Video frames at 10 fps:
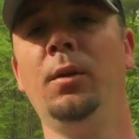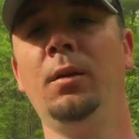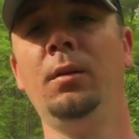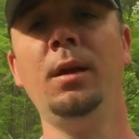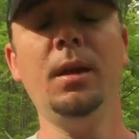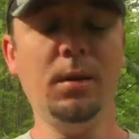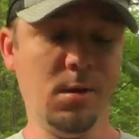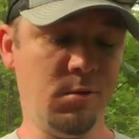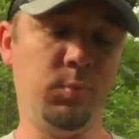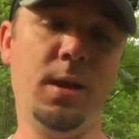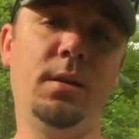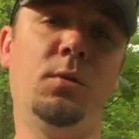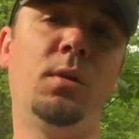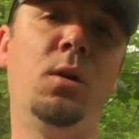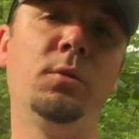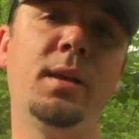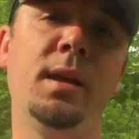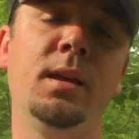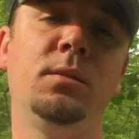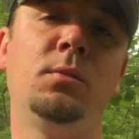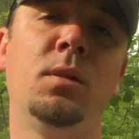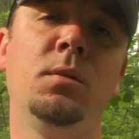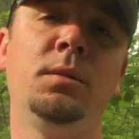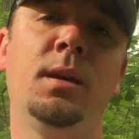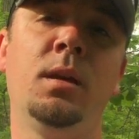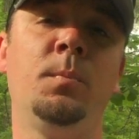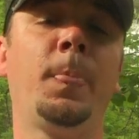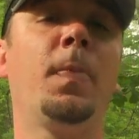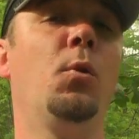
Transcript: Well, you're either planting the wrong thing at the wrong time,